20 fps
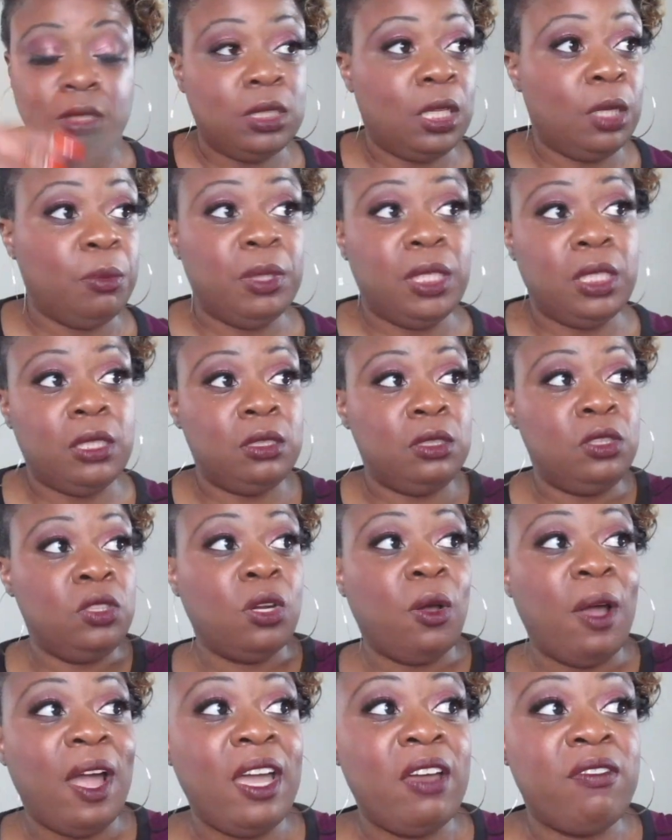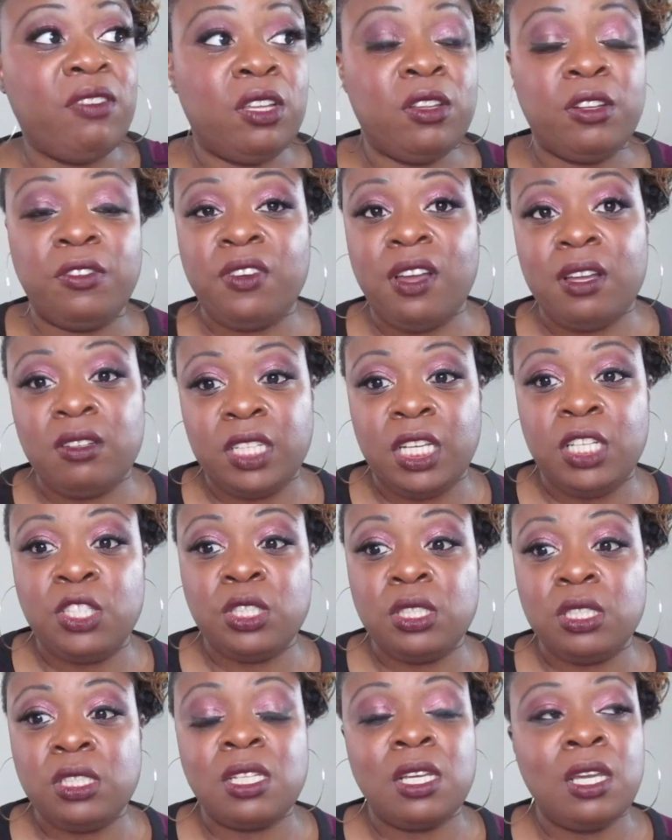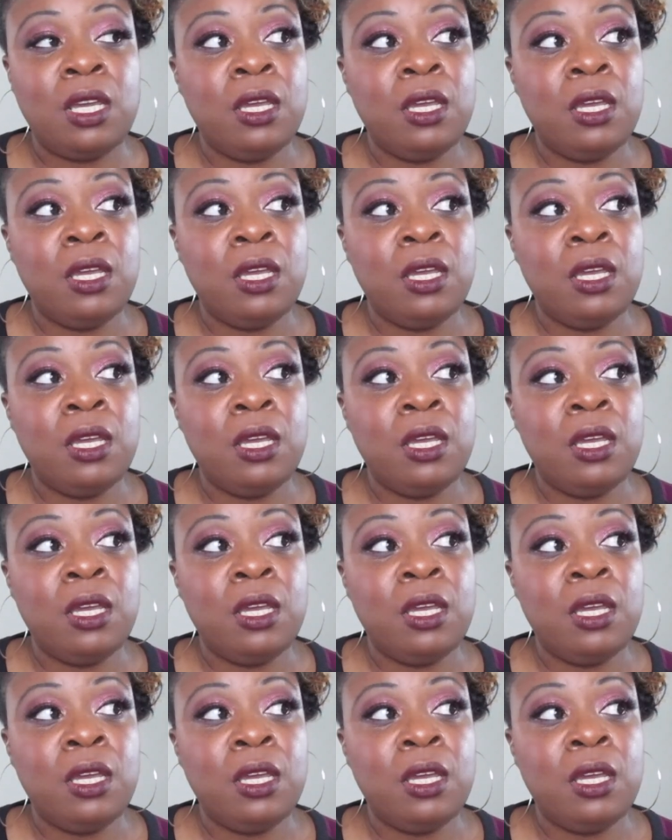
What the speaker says: I mean, you know, I have other foundations